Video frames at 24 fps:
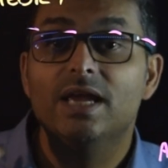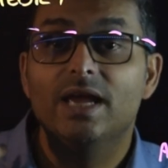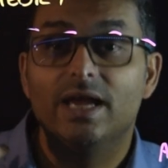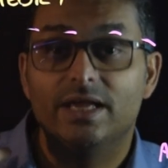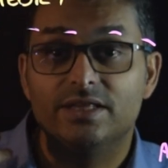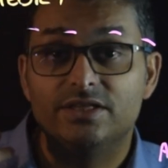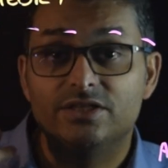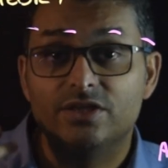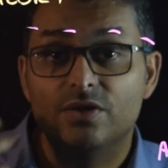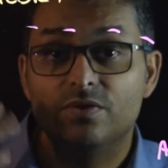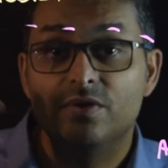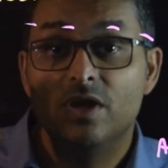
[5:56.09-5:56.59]

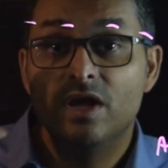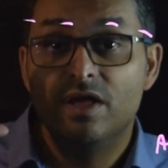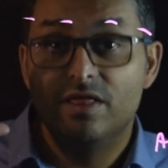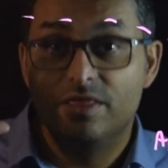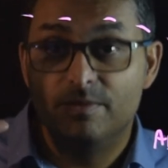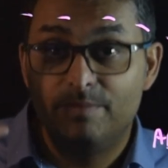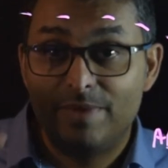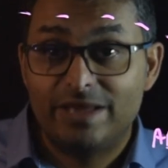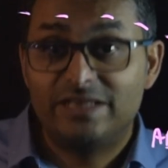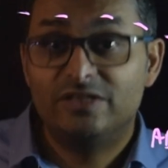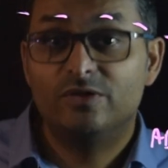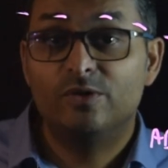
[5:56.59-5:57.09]
And so
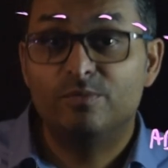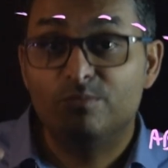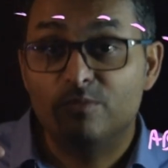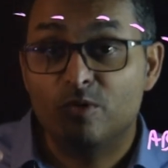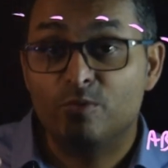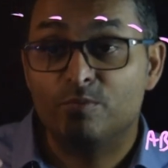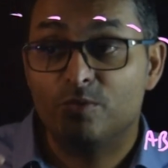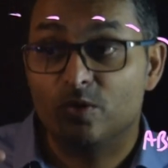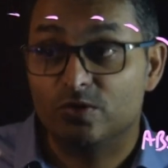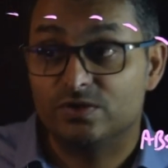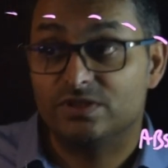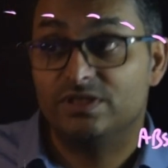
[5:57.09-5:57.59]
the better and
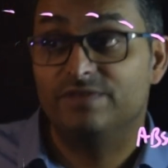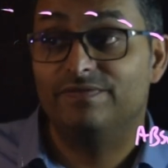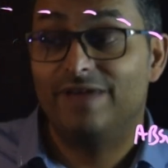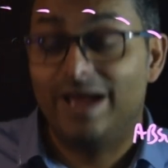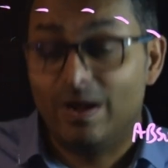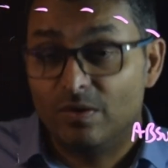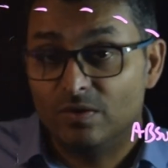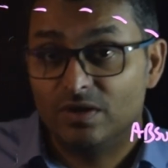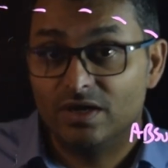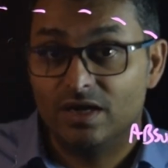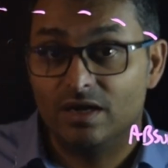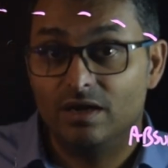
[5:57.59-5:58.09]
more positive
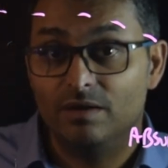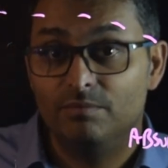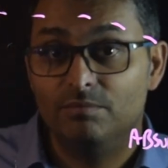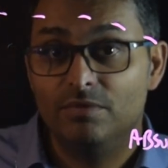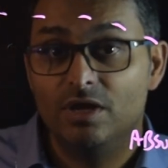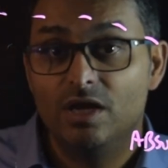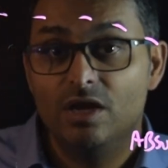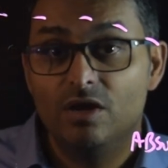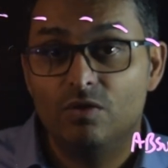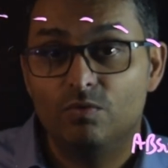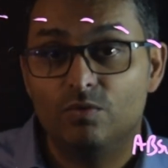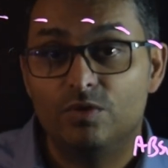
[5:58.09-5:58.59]

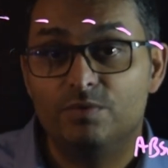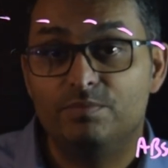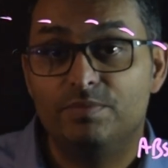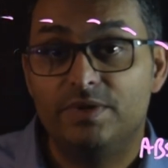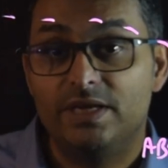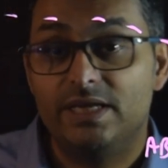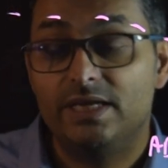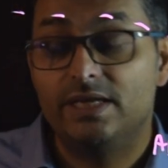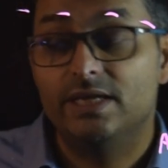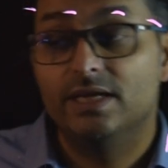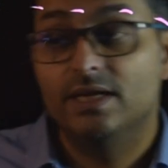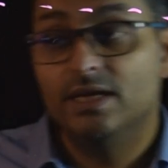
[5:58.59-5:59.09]
outcome would
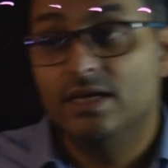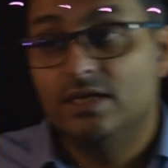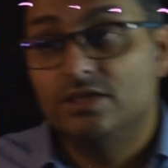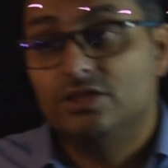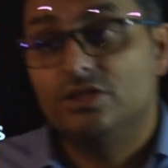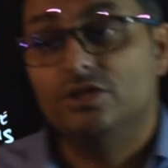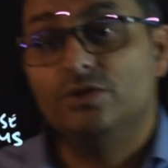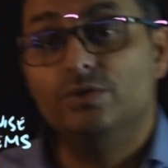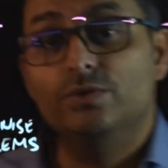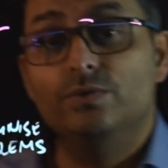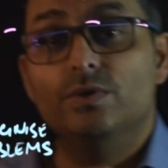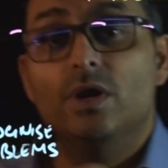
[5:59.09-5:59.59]
be
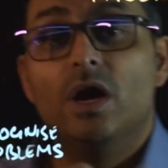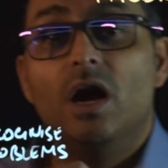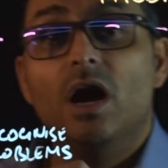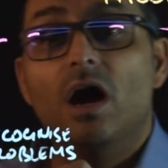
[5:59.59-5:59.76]
to